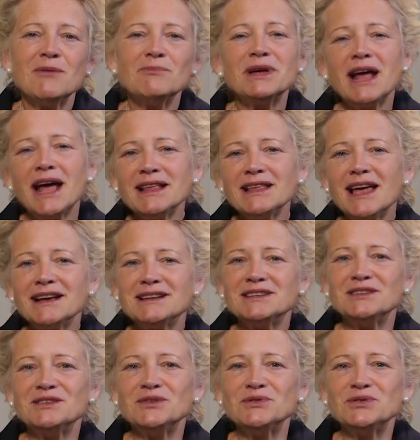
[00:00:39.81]
But I'd like
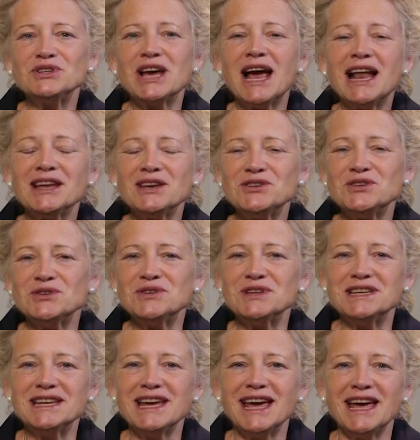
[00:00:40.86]
to challenge you
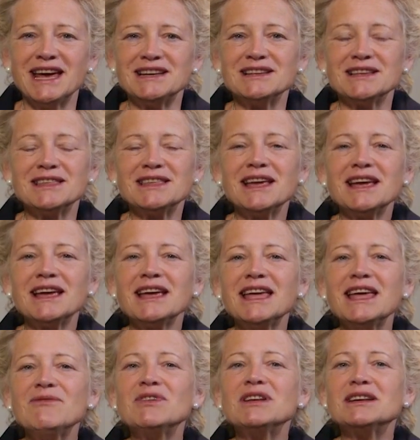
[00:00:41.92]
today to think
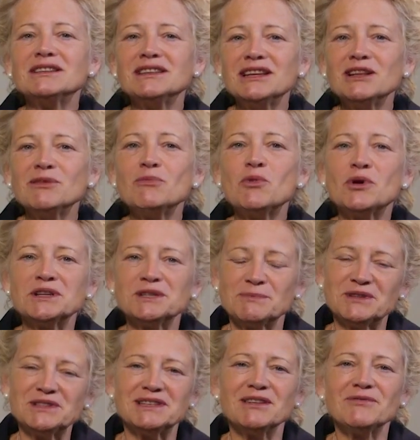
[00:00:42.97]
even a little more
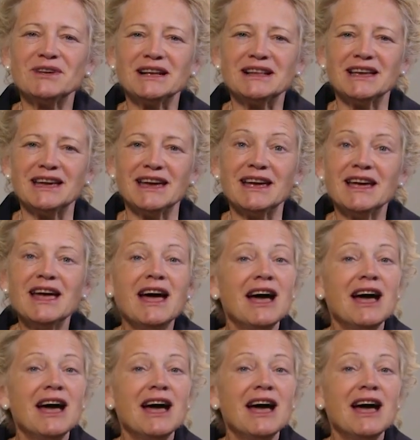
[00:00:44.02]
specifically